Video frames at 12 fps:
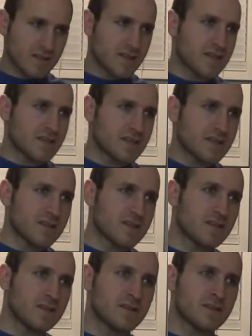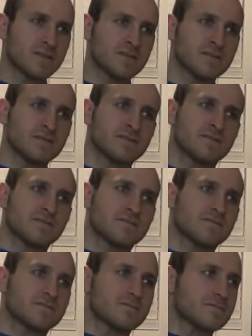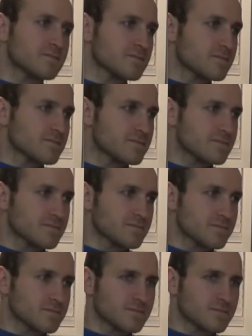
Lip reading: (silent)